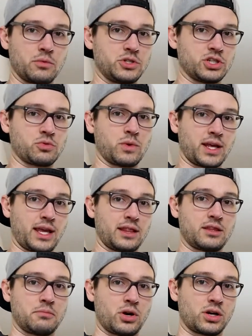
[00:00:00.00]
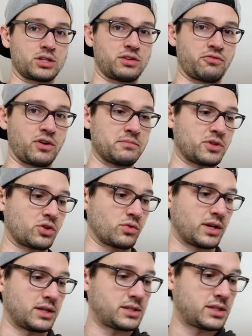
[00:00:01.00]
We just want to get the marks from the
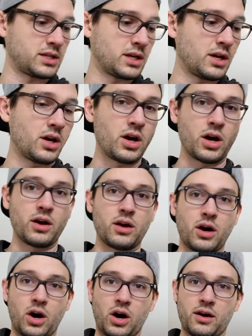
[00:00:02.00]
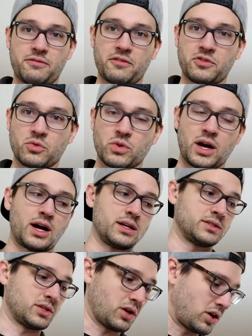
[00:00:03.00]
grease off of the
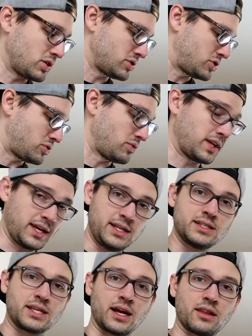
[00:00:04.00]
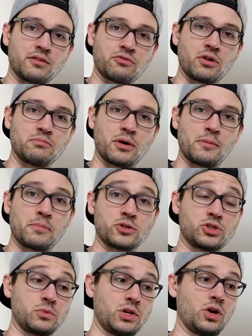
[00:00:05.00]
rods onto the inside of the front bumper
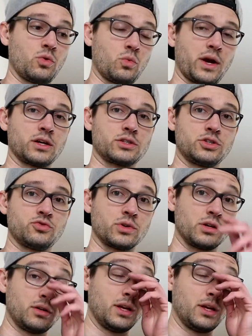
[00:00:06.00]
so we know where to drill.